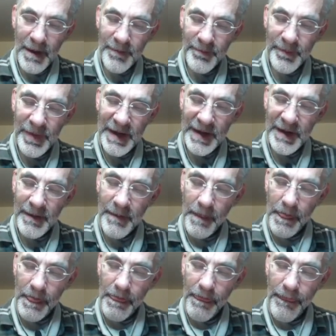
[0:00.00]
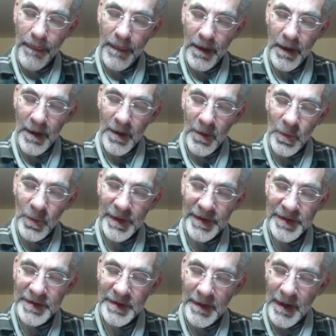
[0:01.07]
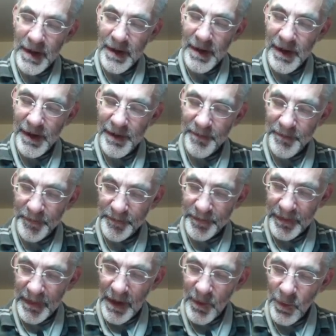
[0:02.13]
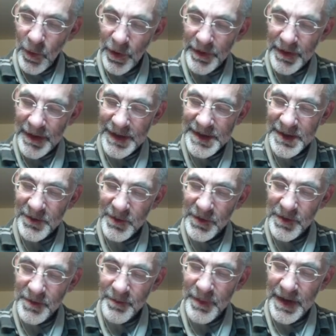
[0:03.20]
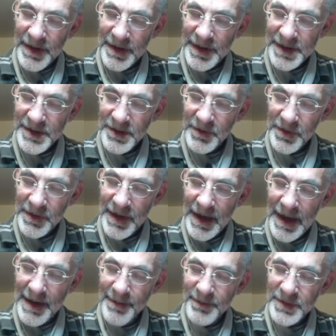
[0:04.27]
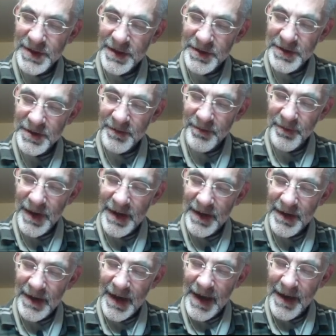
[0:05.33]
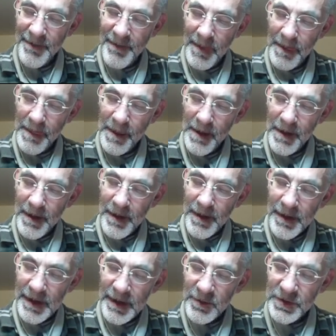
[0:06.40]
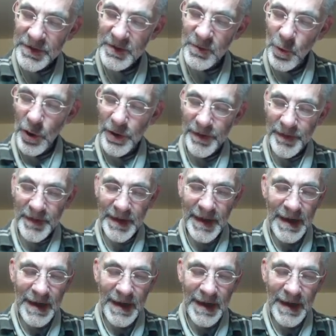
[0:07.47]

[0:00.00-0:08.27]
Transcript: B with 1 less than or equal to B less than or equal to M, such that B, M equals 1. And the key